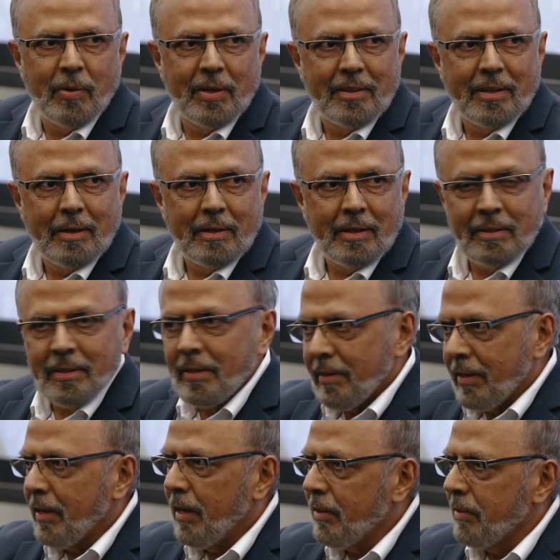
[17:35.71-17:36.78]
one there. And then
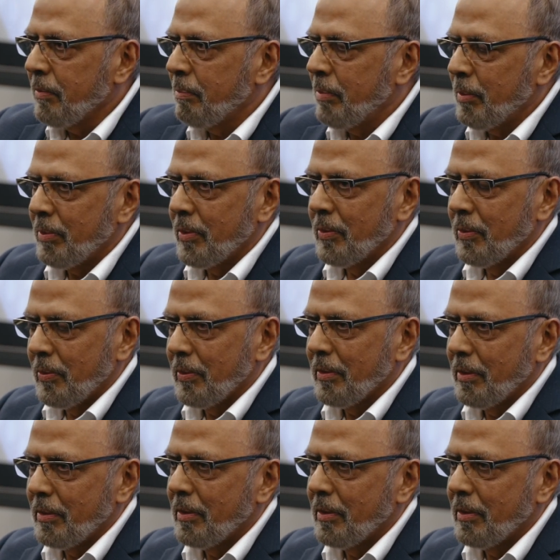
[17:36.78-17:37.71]
there are other people.